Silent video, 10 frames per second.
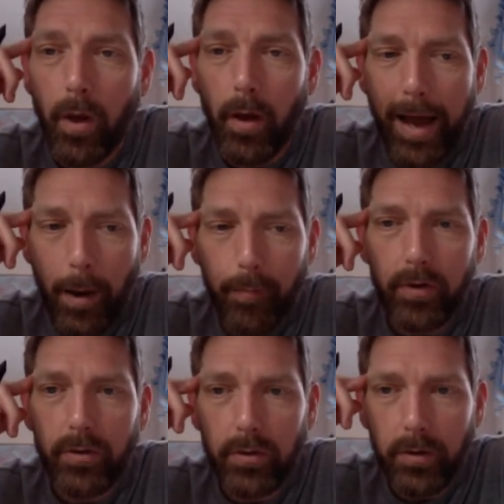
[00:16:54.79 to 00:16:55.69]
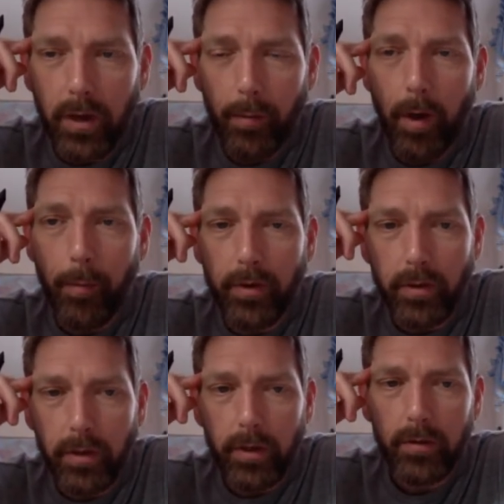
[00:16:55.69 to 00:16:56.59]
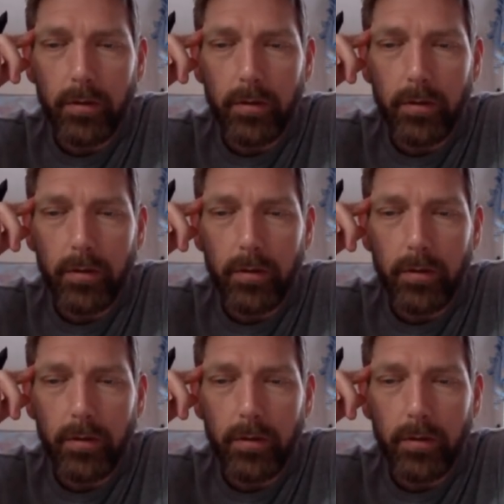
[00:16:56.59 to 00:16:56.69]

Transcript: How much of this?